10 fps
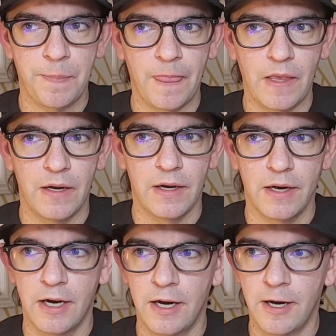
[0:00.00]

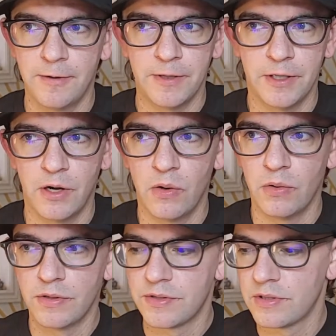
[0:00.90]

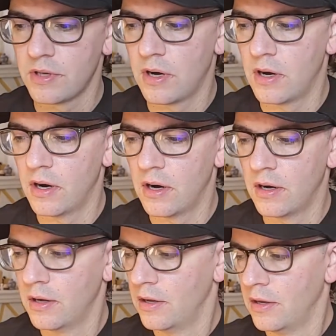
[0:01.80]
saw
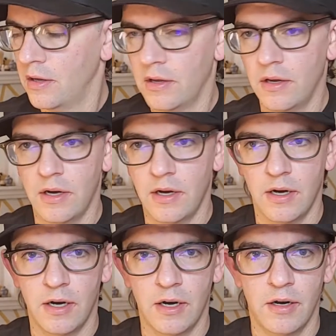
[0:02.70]

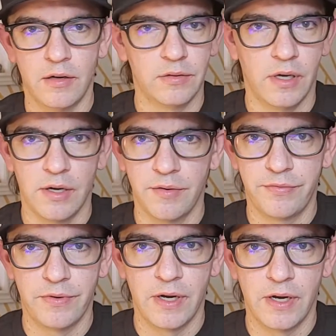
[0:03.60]
a lot of
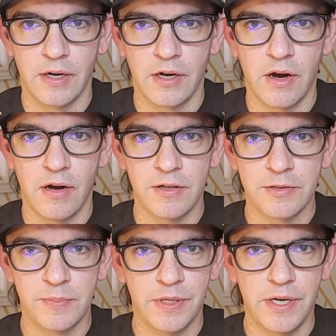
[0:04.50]

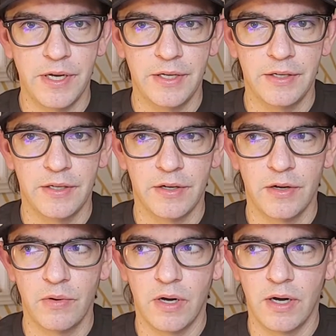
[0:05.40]
cosplay,
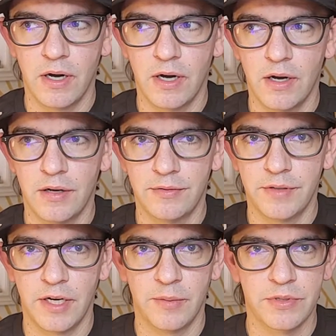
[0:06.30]

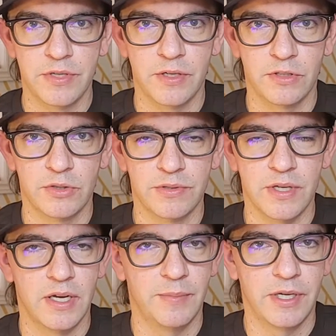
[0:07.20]
90% of which was
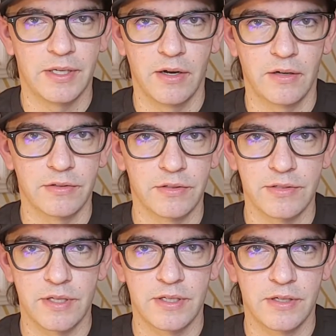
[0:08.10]
anime characters
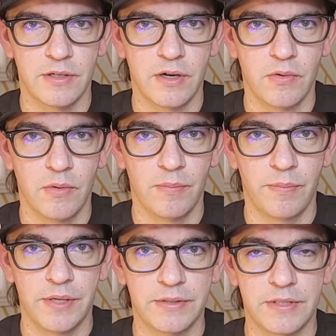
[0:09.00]
I didn't know,
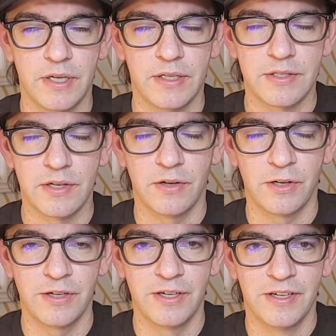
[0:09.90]
but it's all
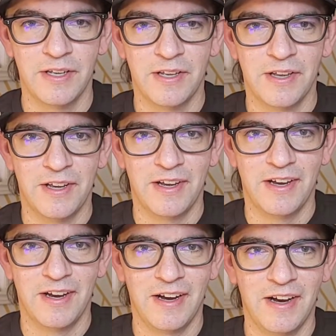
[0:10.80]
good.
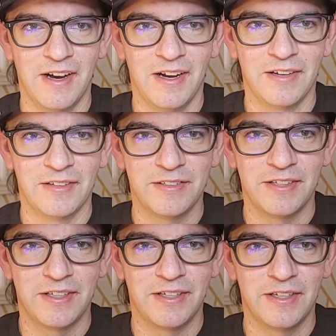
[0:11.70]
I
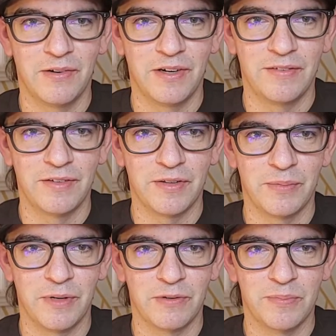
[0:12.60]
have nothing
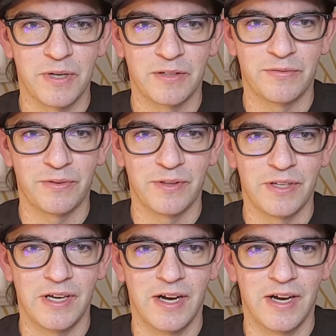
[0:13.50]
but respect for
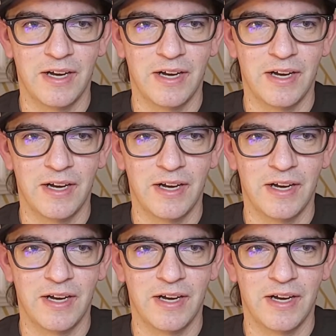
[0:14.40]
the